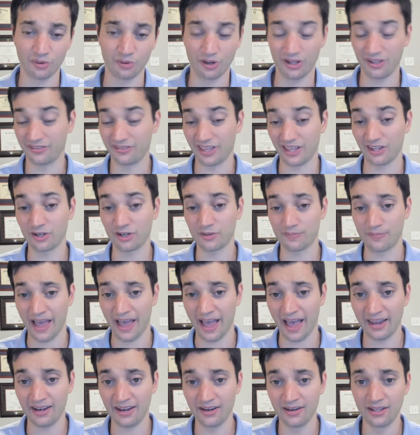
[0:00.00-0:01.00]
Well, they looked
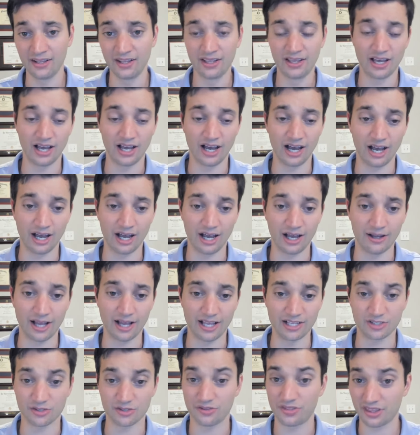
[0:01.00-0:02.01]
bad.
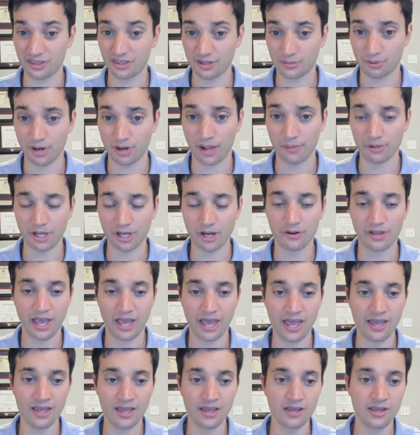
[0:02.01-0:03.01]
I still think they're probably
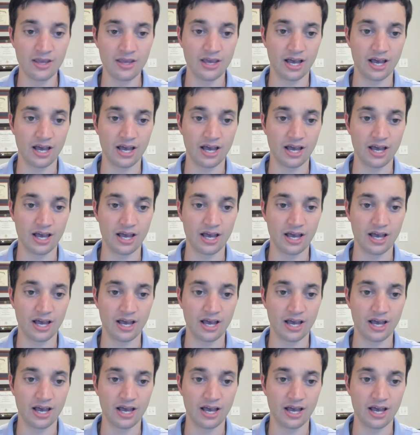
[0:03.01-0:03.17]
okay.